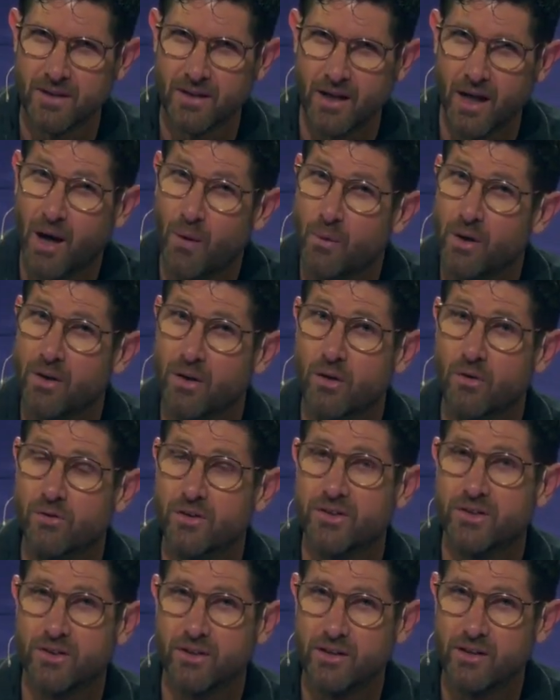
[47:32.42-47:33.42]
I want to
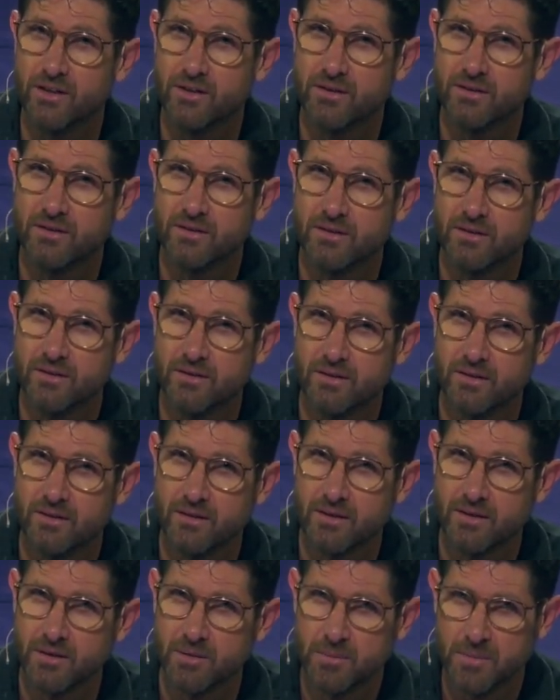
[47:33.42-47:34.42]
overturn it
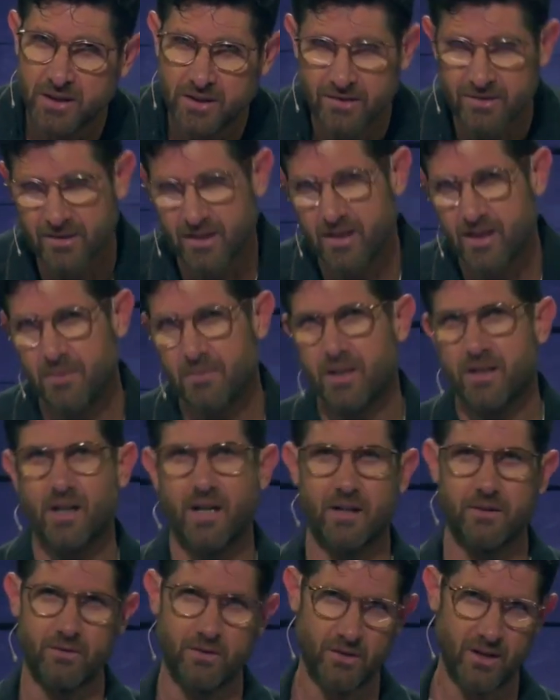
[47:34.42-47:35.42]
because I am a
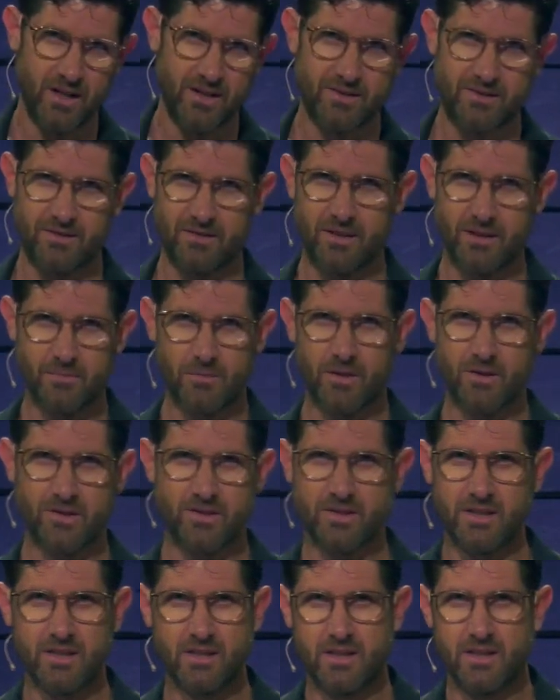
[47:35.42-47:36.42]
God of grace and
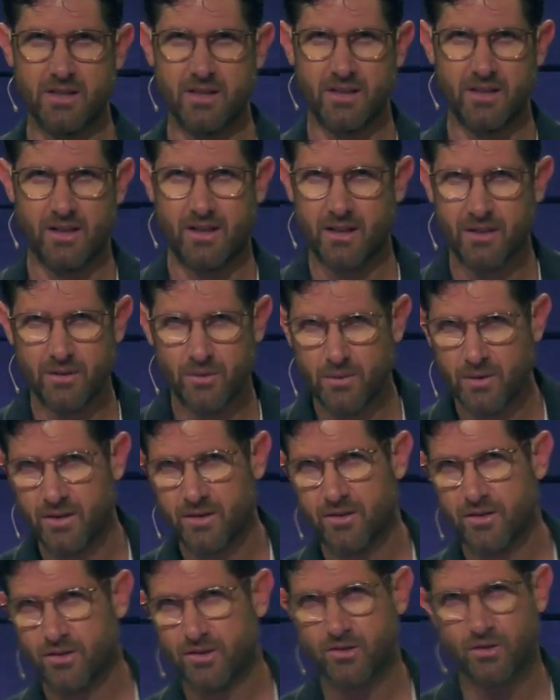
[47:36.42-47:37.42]
mercy. I don't want
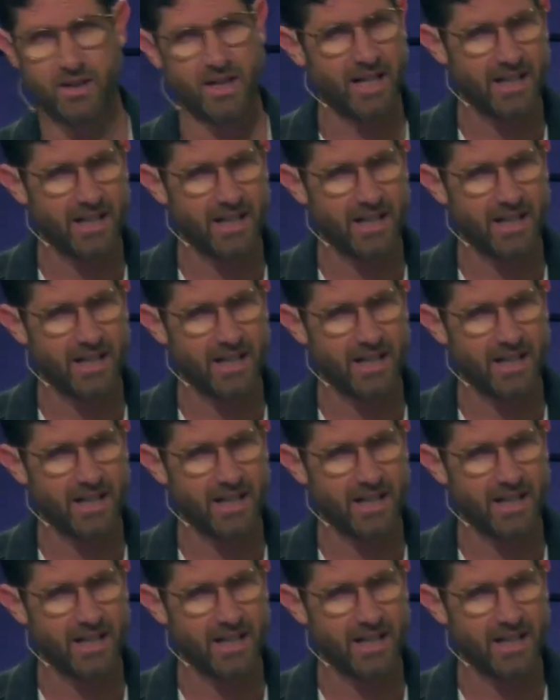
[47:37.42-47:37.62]
to destroy it.